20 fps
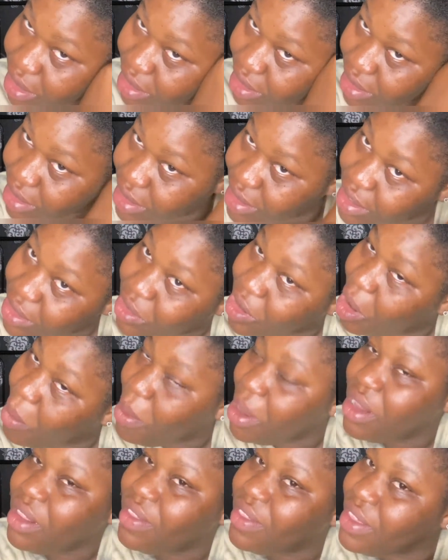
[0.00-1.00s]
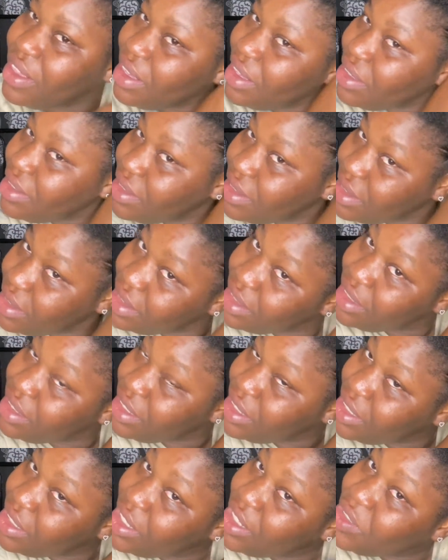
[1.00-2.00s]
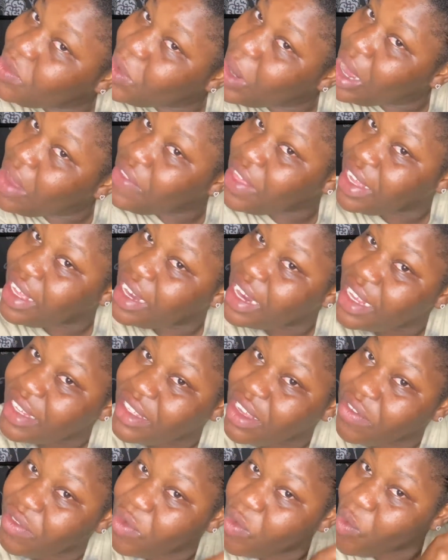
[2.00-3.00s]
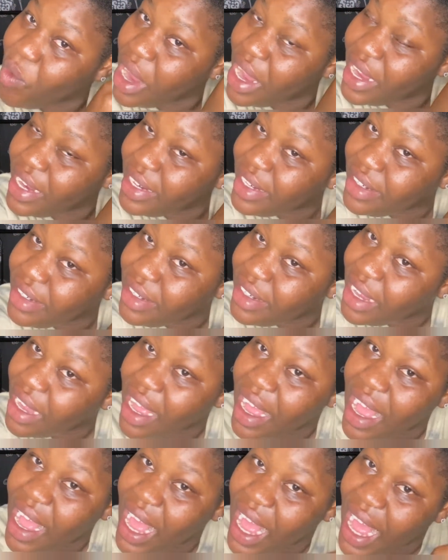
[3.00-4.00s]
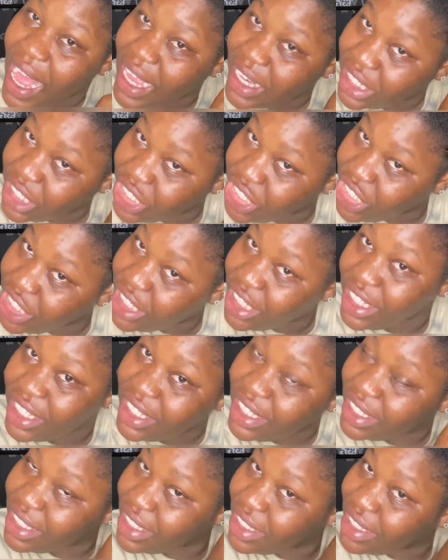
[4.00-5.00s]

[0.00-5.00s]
It's a normal thing to have a glass of wine and cheese.